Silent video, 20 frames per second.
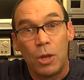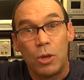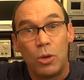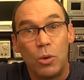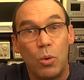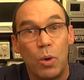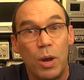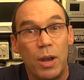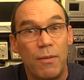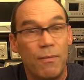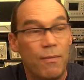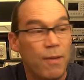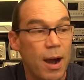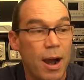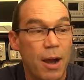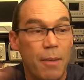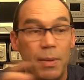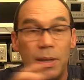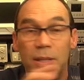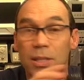your
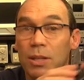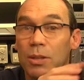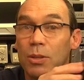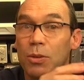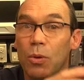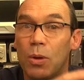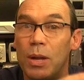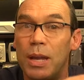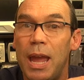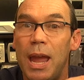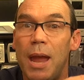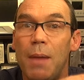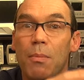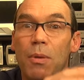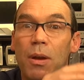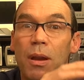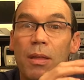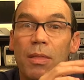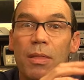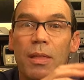environment, your
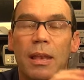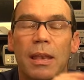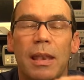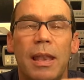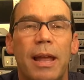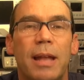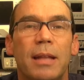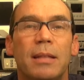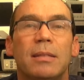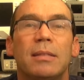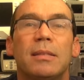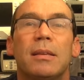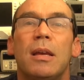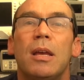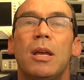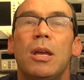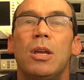camera, the lens.